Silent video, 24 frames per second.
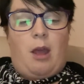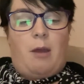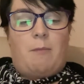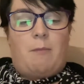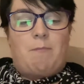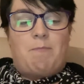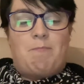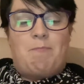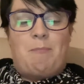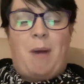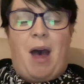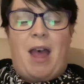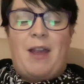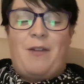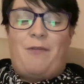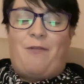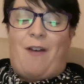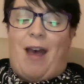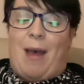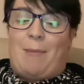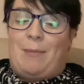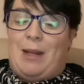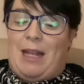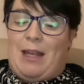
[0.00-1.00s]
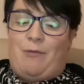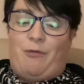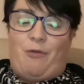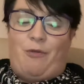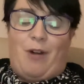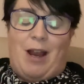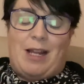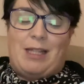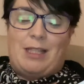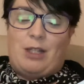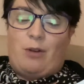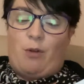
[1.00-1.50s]
My family and
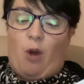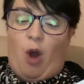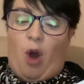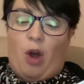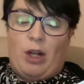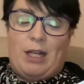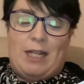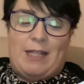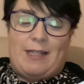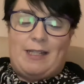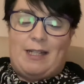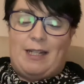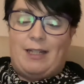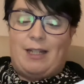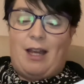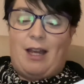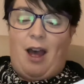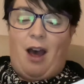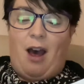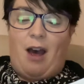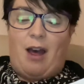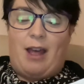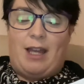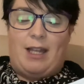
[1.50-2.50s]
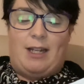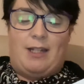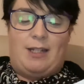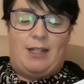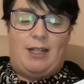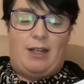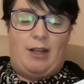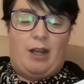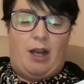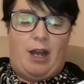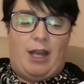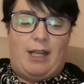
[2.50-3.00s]
friends are honest and kind,
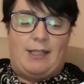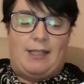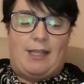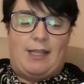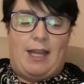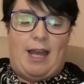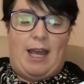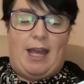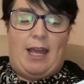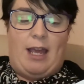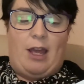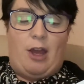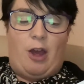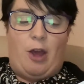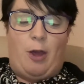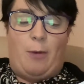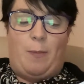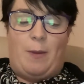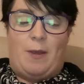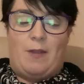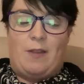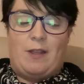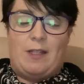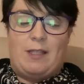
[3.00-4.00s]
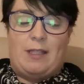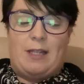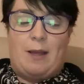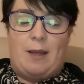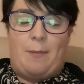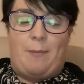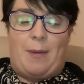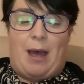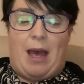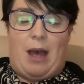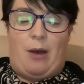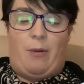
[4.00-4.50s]
I say, hoping that
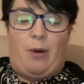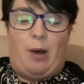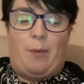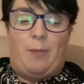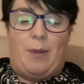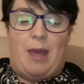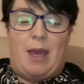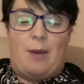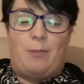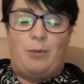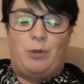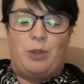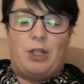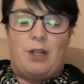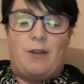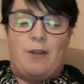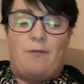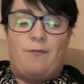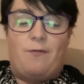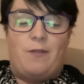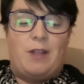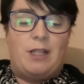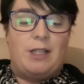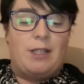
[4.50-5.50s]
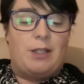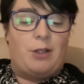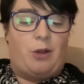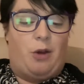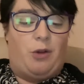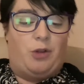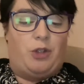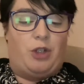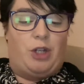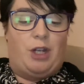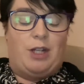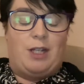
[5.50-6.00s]
somehow I'll be able to convince
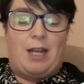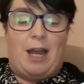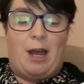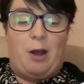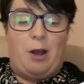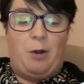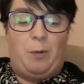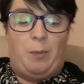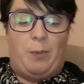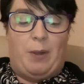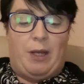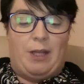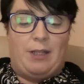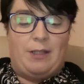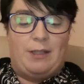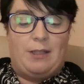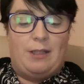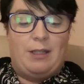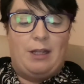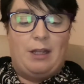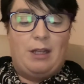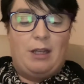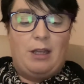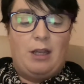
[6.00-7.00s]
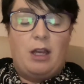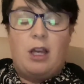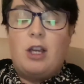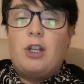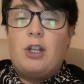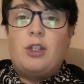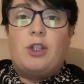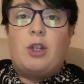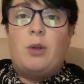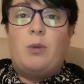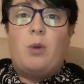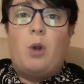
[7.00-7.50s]
Koshka to help us.
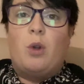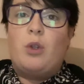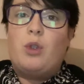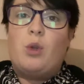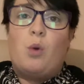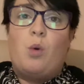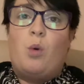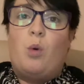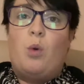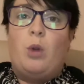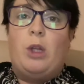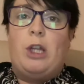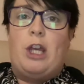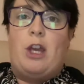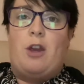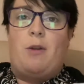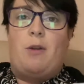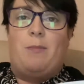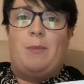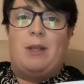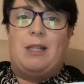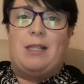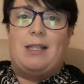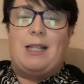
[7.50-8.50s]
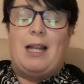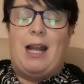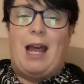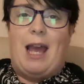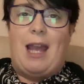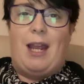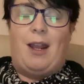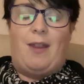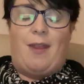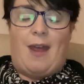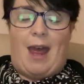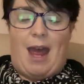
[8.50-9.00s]
So not all humans are
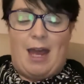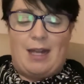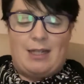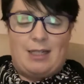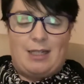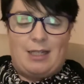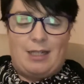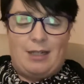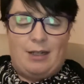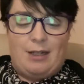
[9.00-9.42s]
like that.